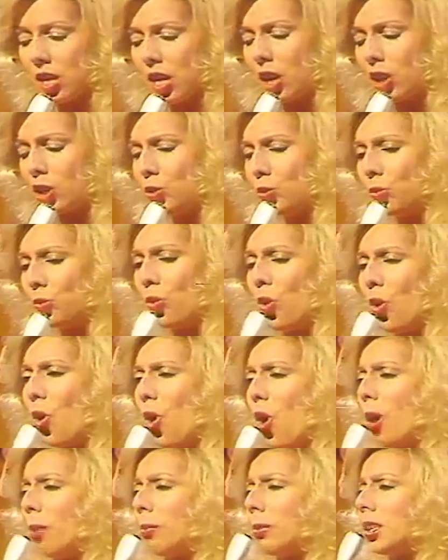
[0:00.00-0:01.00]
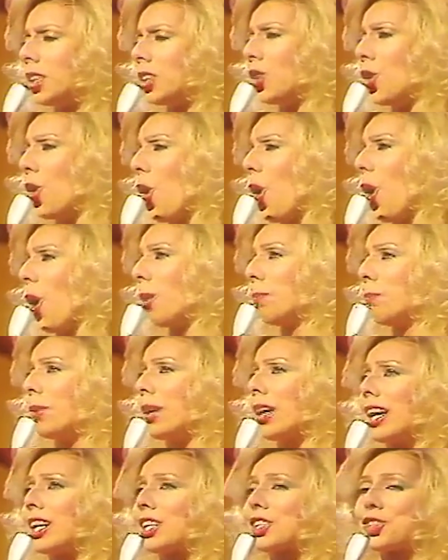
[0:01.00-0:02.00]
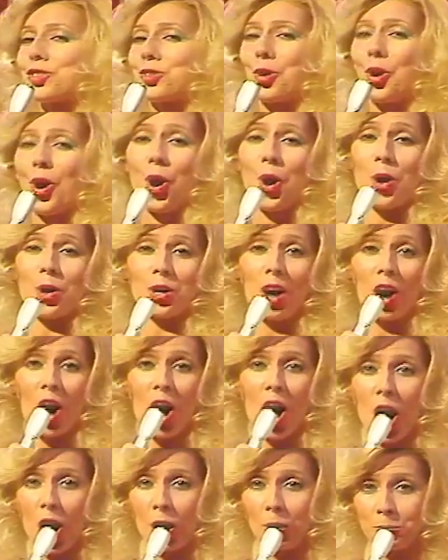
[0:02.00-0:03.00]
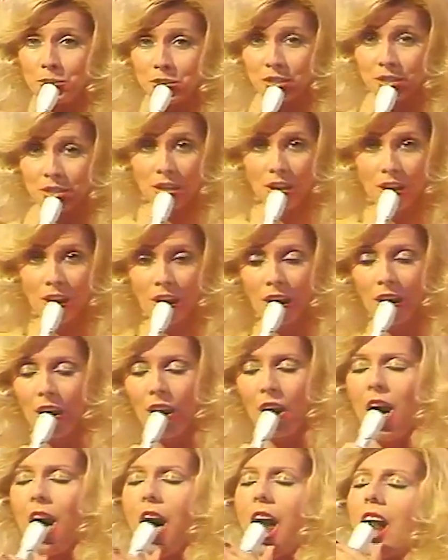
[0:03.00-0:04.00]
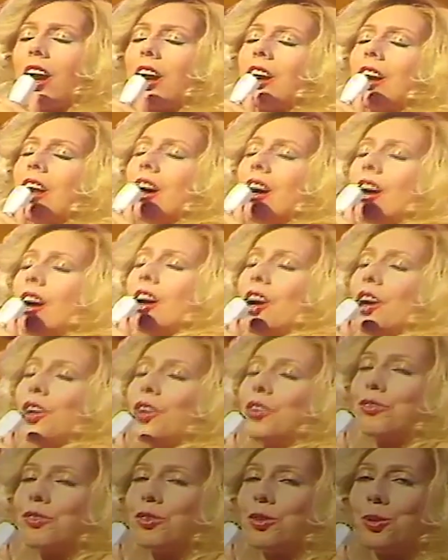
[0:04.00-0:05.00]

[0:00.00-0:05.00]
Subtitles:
me away from this world of hate. Can't get